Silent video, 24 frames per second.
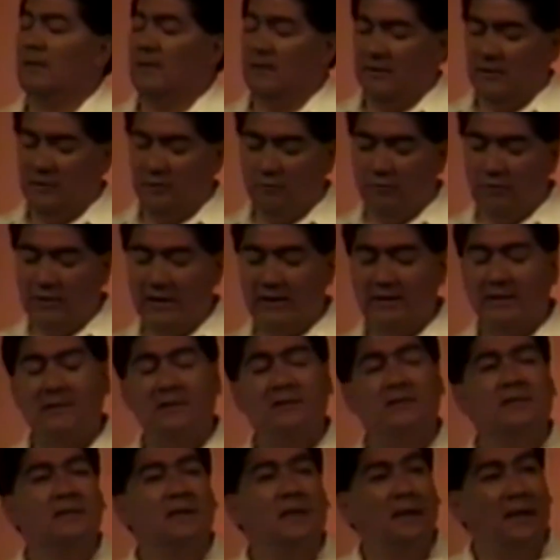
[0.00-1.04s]
The
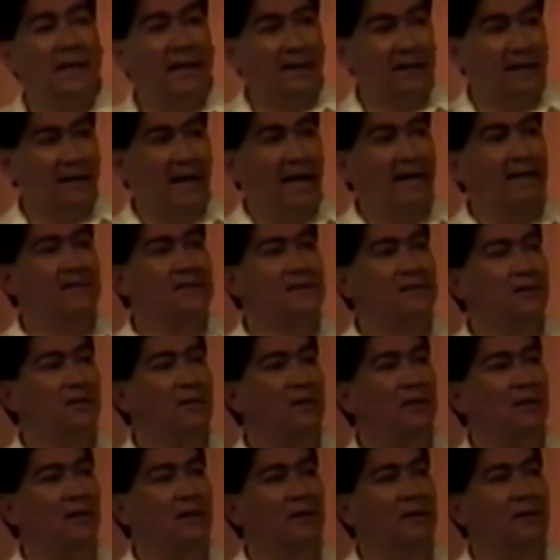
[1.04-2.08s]
ones like last
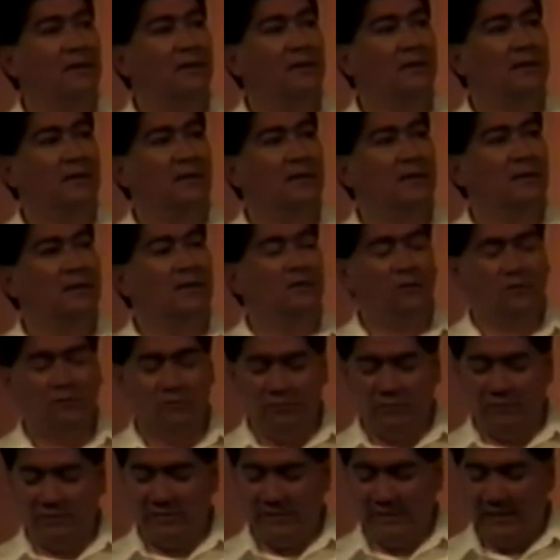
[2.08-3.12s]
year
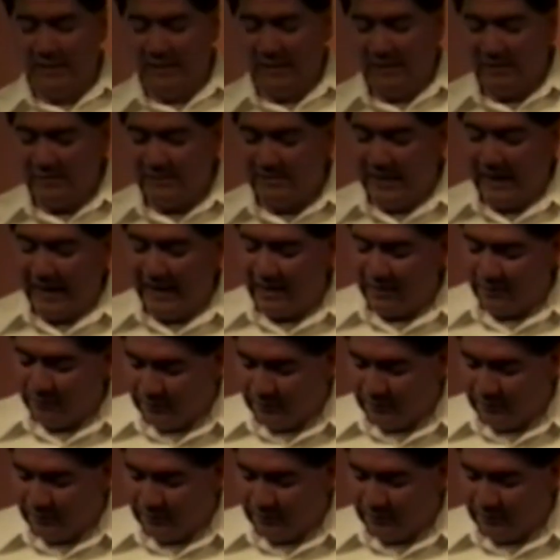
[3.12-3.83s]
whose dad